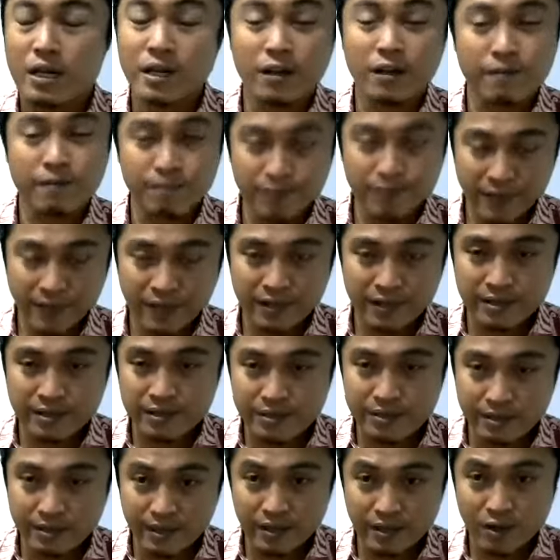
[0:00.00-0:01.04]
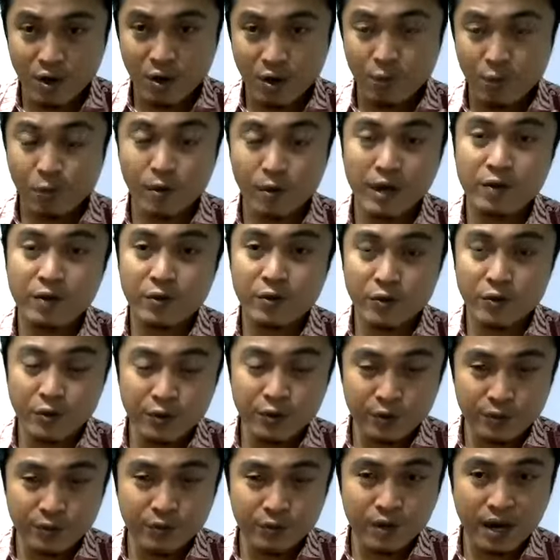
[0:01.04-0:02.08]
comprehension when
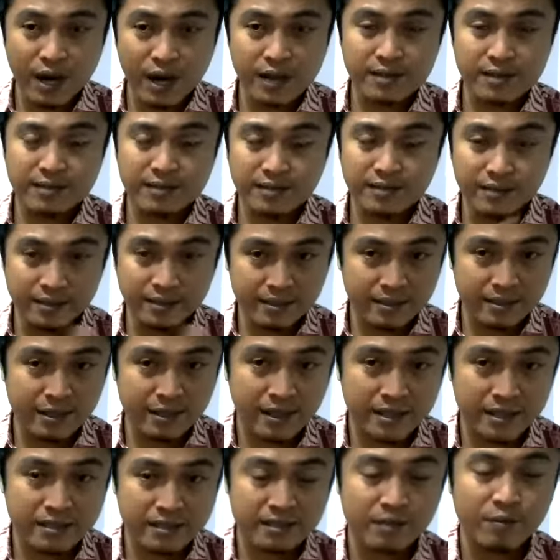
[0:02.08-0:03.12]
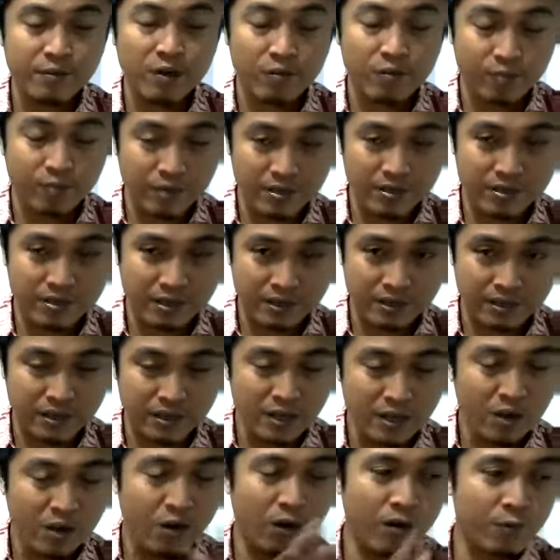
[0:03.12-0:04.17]
you guys discuss about research
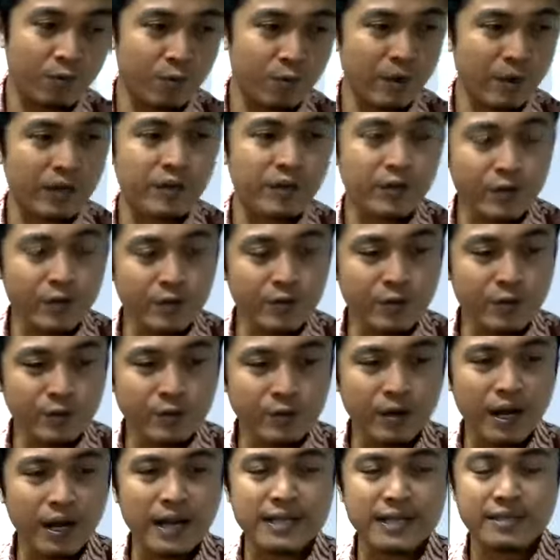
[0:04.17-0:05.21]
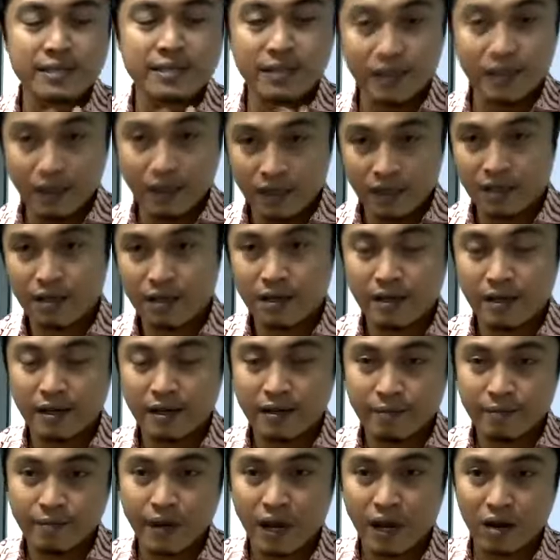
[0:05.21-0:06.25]
or when you guys learn
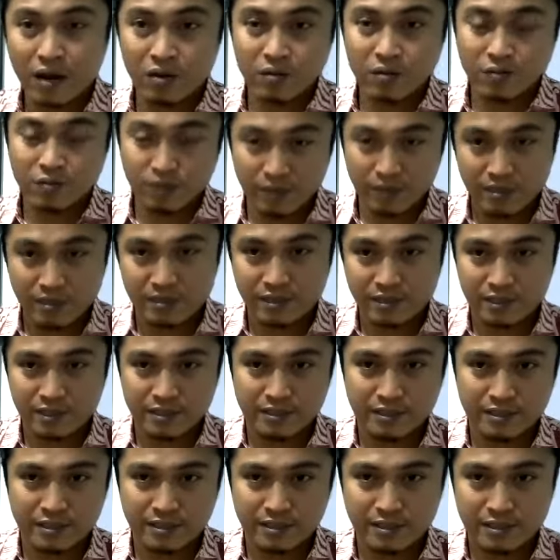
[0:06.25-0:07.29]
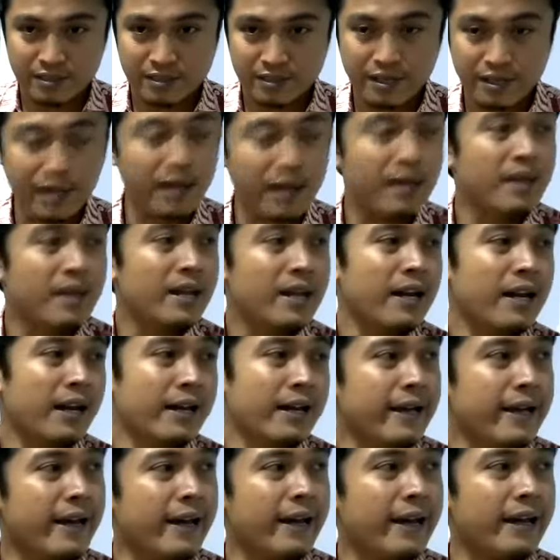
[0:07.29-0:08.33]
about research. Yeah,
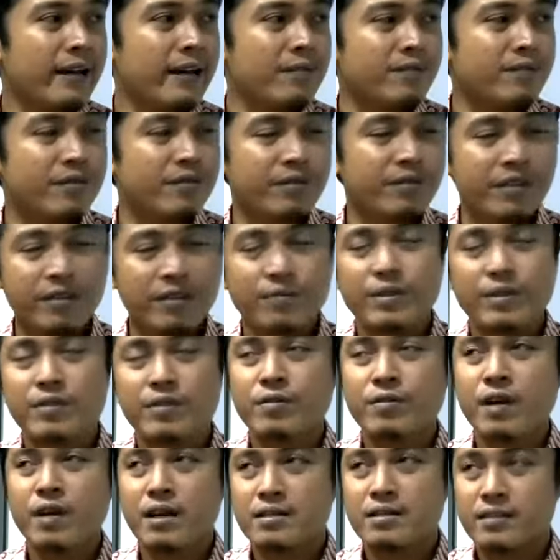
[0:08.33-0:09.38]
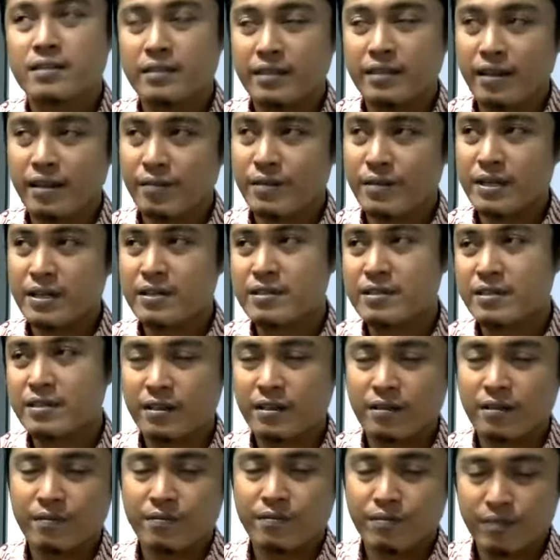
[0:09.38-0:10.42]
and then after giving you guys a definition
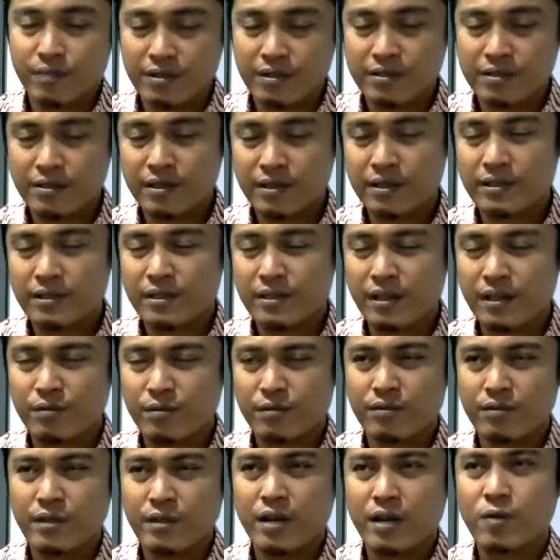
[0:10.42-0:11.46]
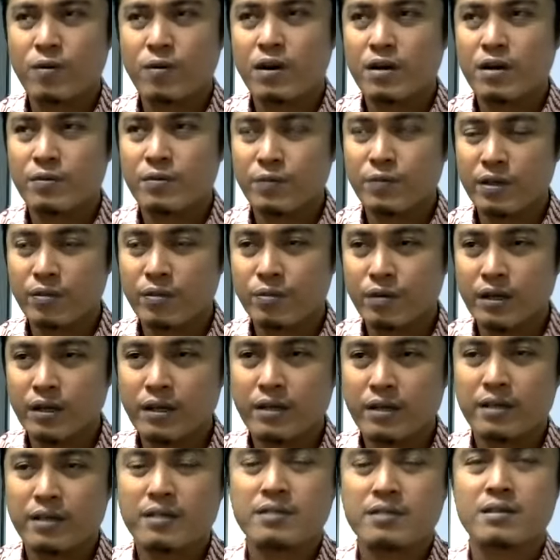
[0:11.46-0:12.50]
of research, after that one we
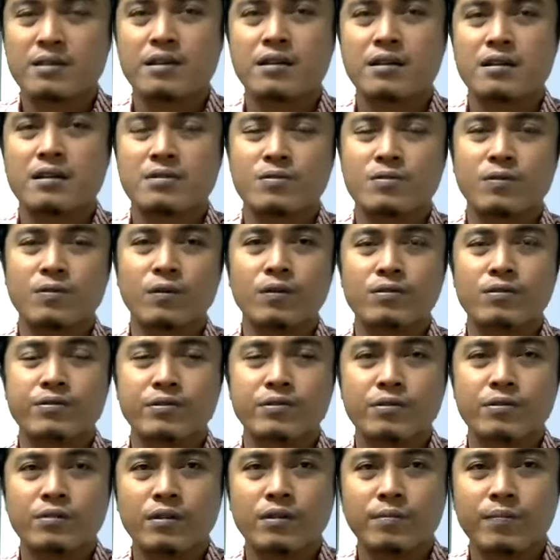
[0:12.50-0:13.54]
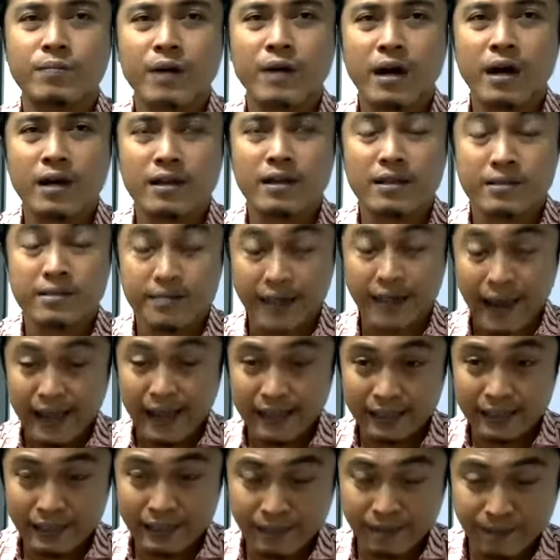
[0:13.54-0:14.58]
already discussed also about a
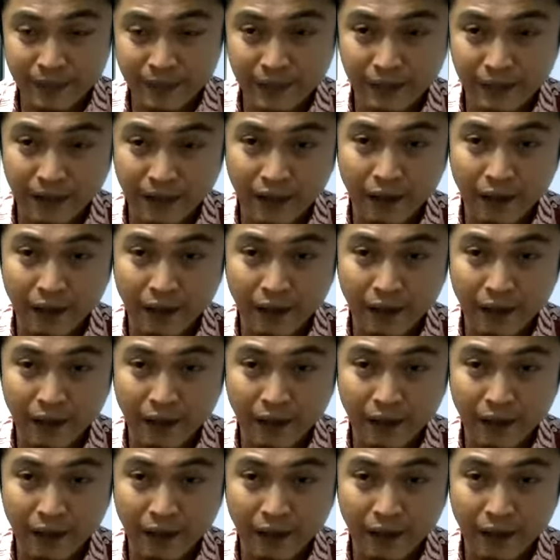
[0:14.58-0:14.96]
scientific